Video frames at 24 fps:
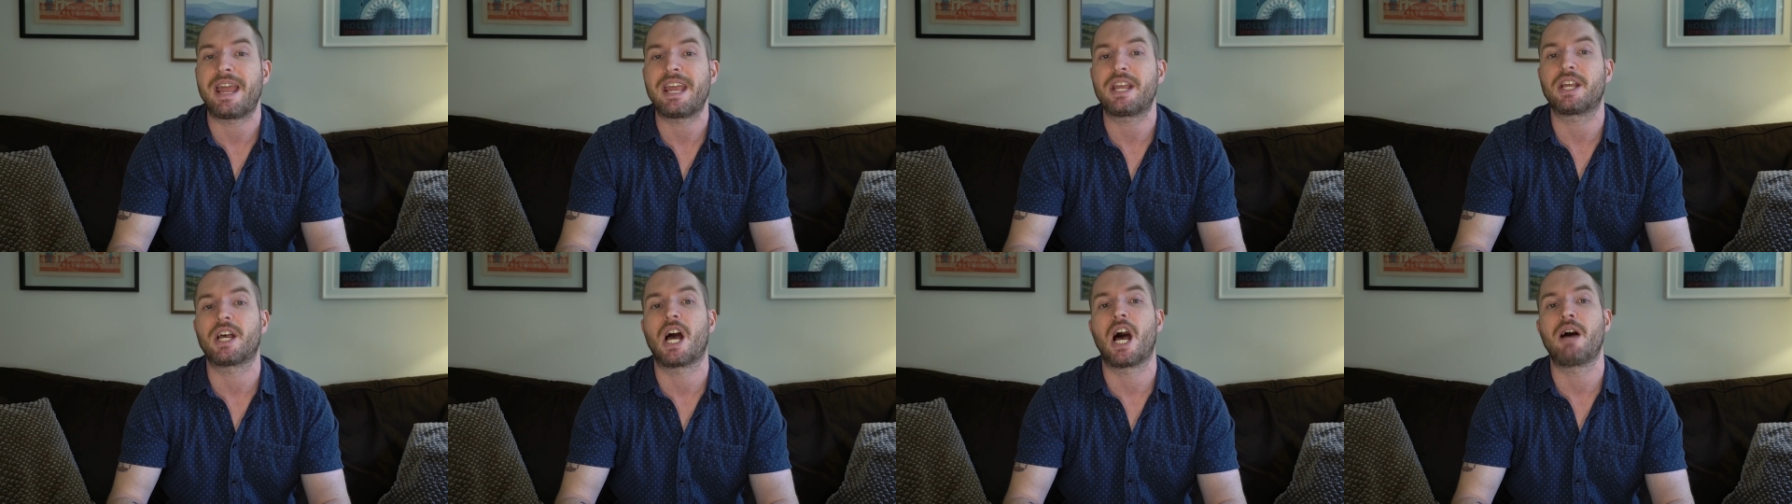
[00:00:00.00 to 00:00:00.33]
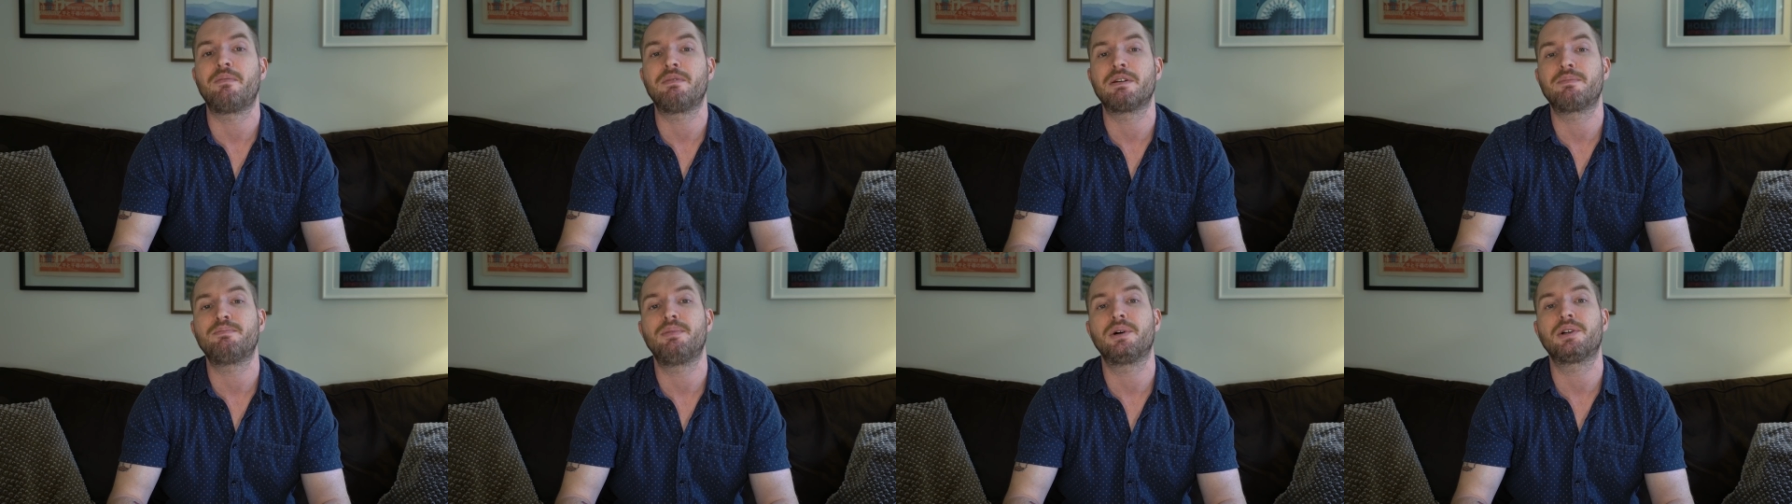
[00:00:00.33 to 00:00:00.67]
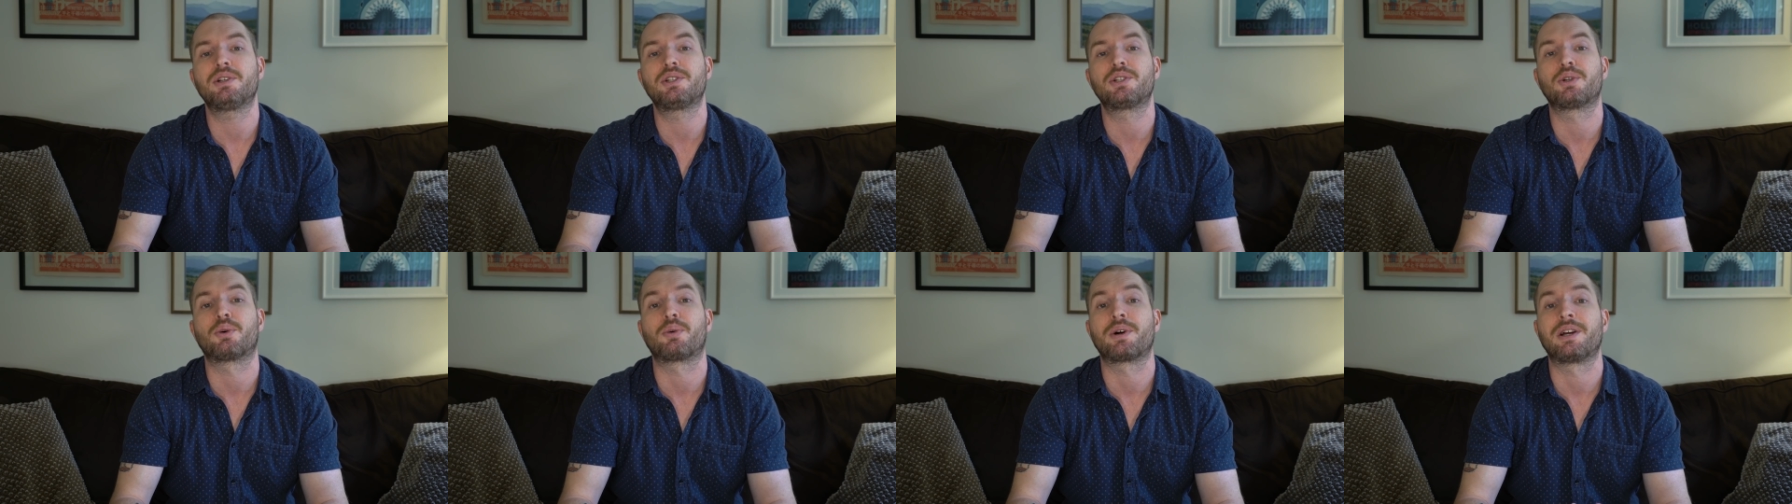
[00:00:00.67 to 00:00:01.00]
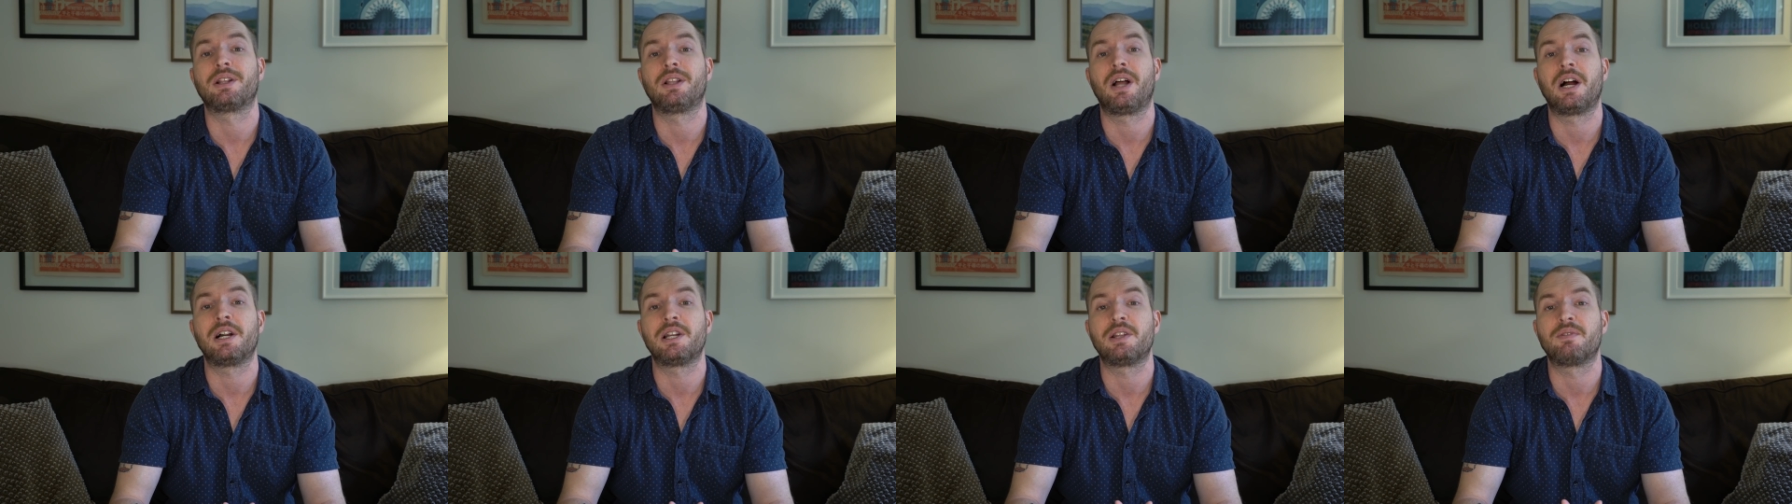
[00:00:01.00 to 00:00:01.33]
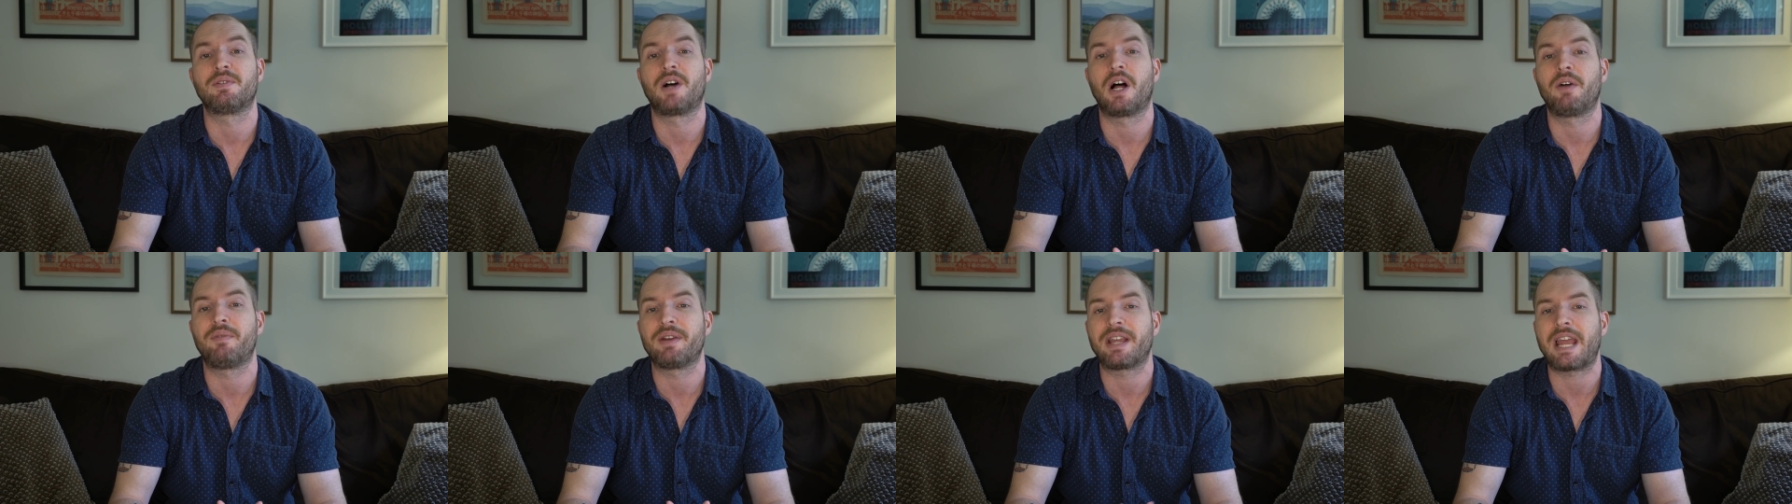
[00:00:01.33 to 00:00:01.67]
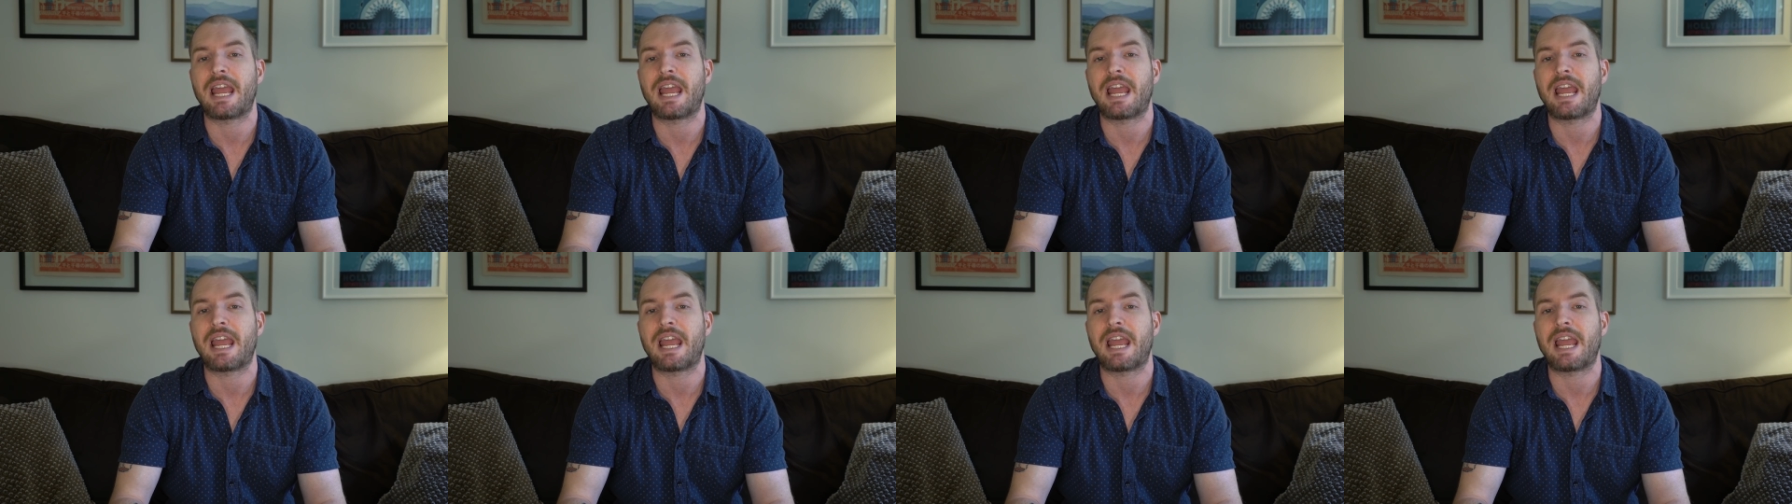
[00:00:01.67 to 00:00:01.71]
a comic book storyline involving